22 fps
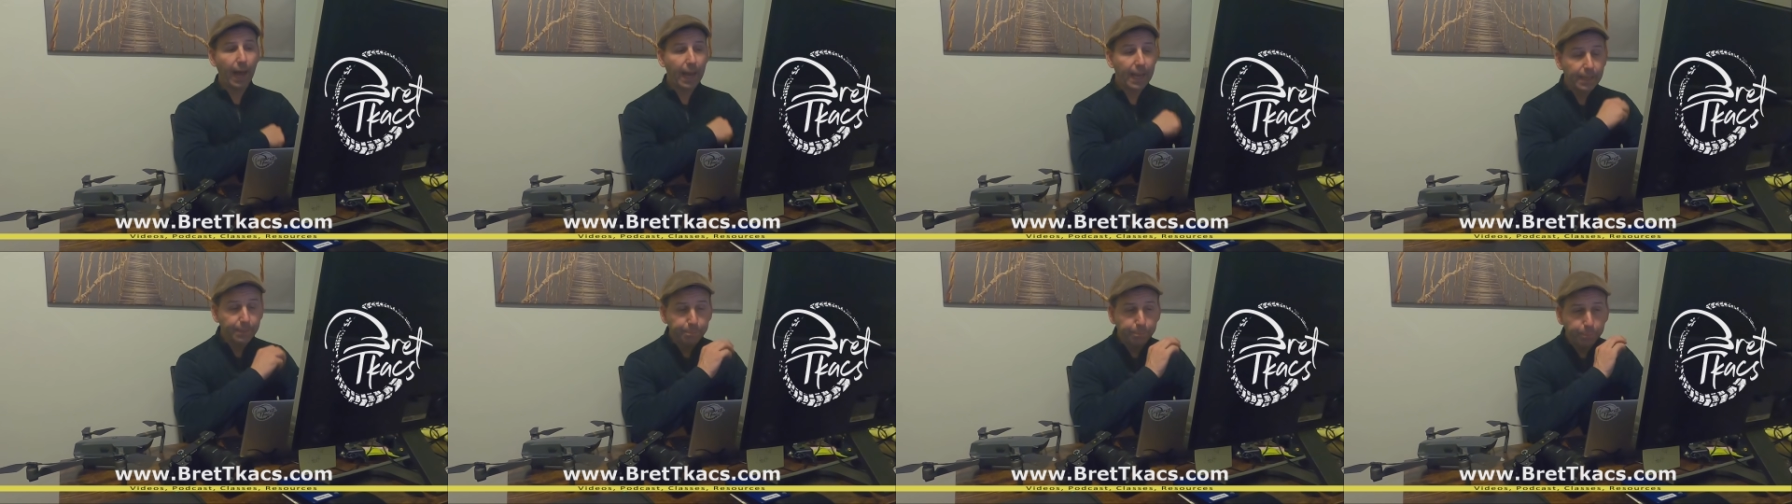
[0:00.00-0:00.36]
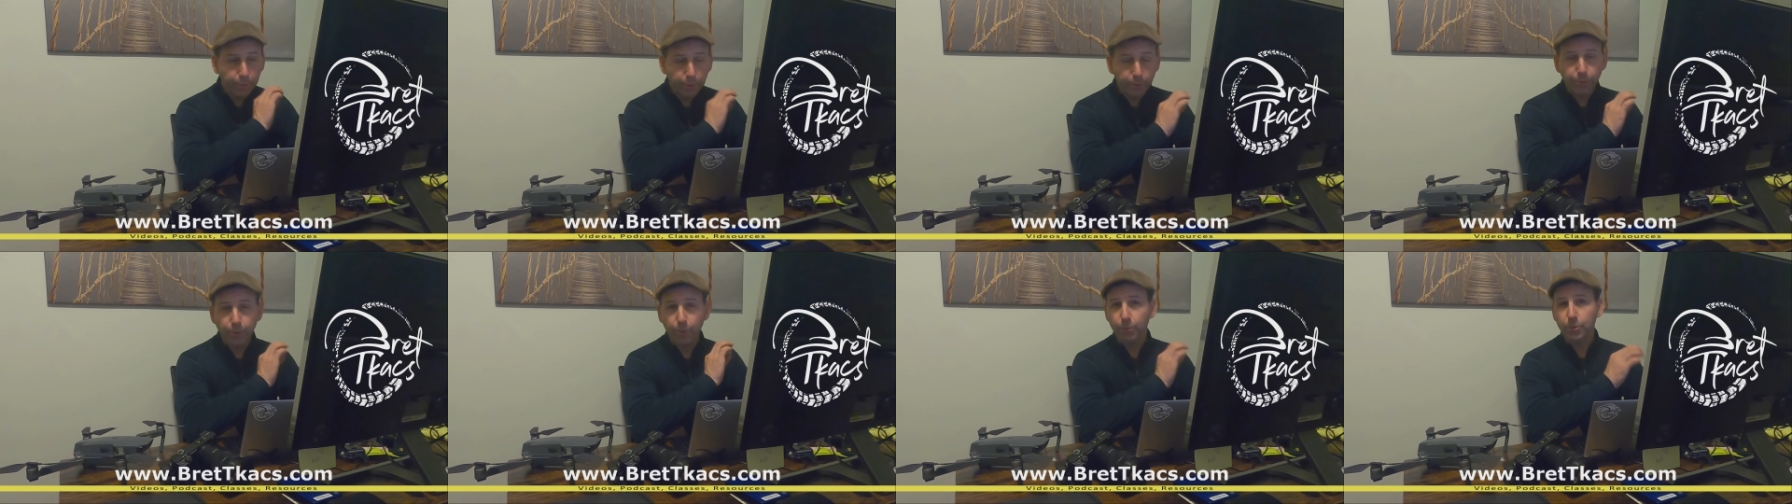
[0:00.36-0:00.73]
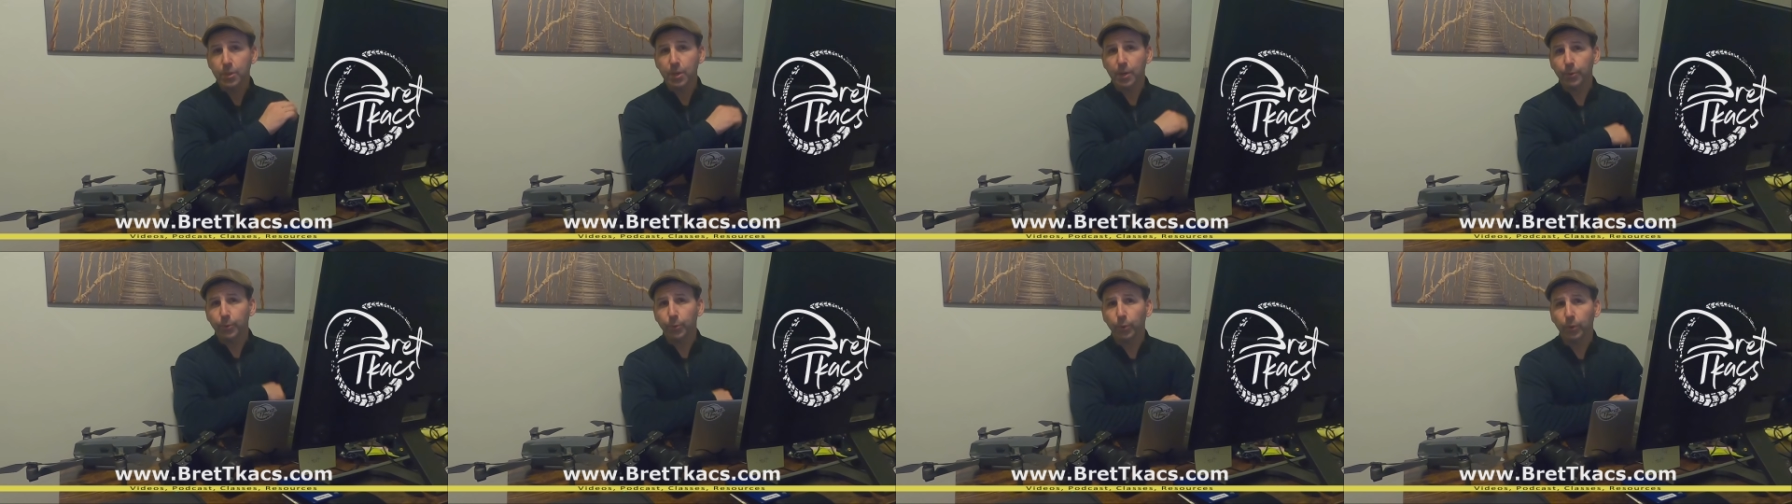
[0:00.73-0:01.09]
I put those
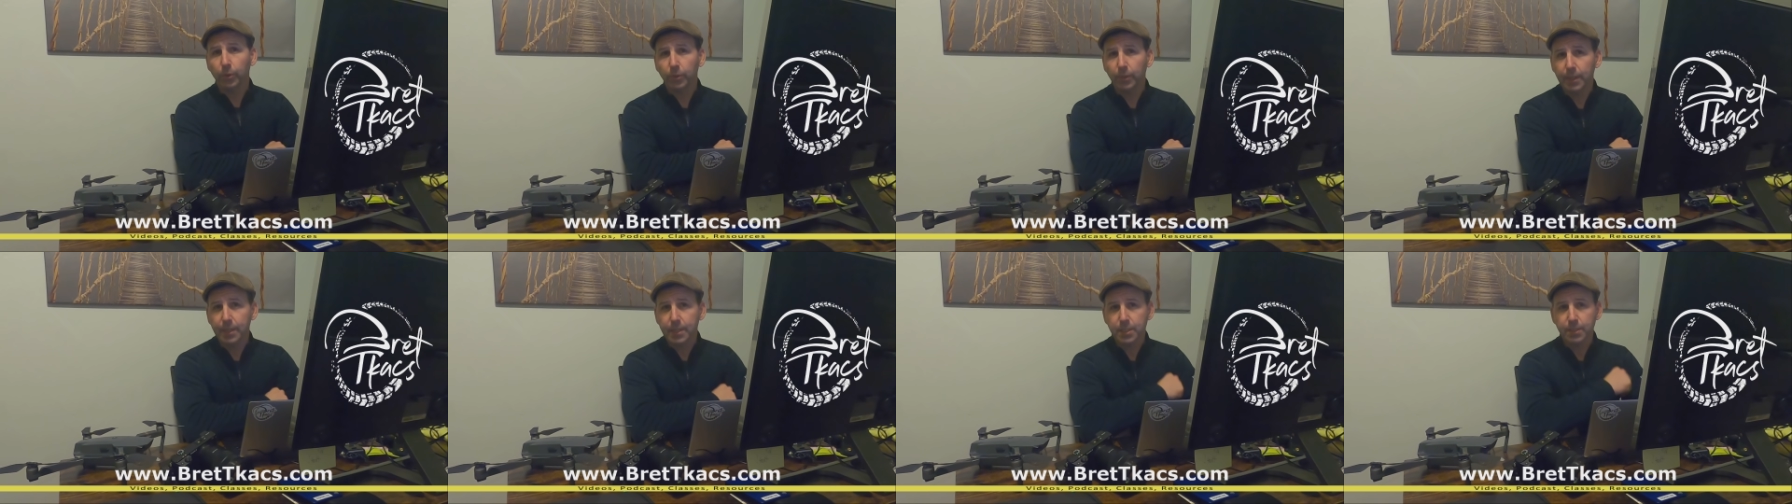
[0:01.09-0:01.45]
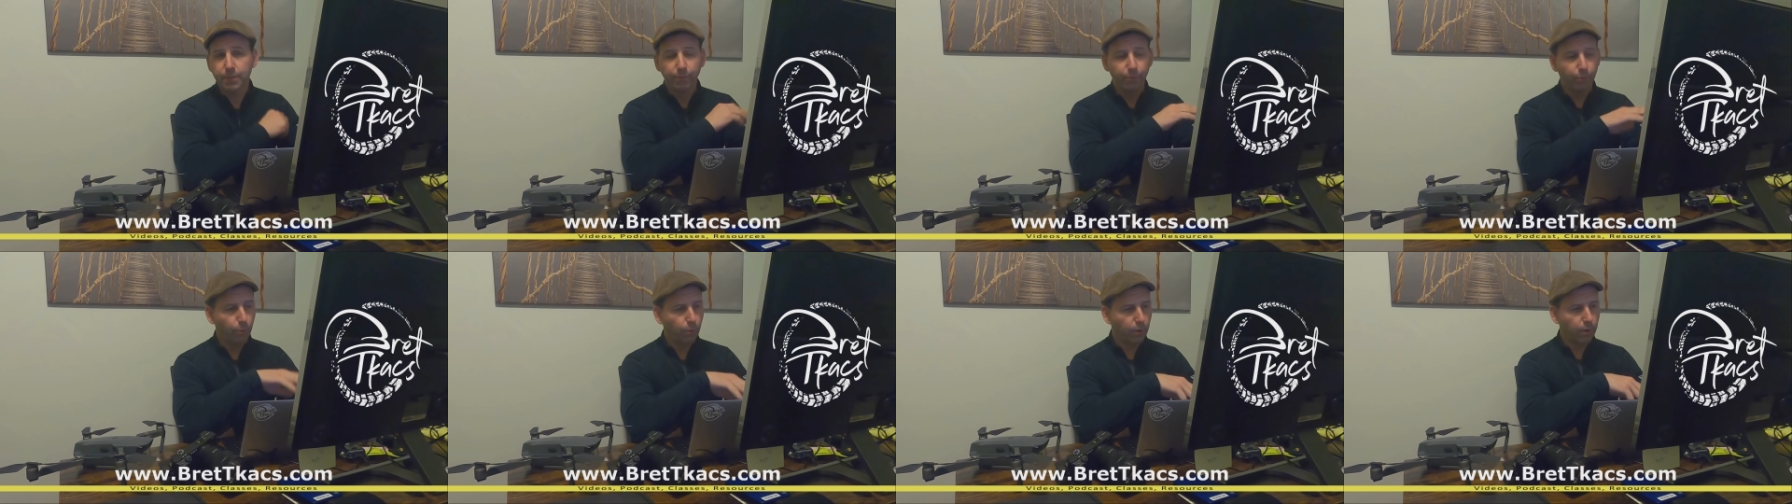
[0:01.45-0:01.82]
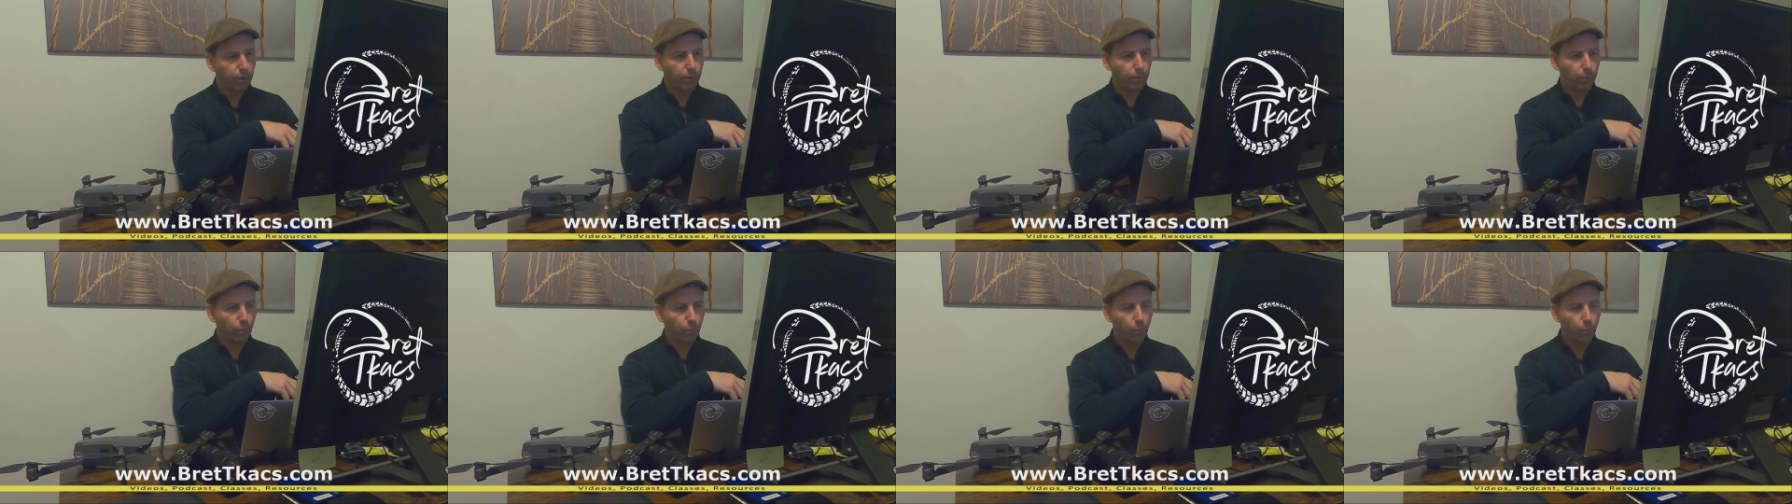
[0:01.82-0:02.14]
onto a list for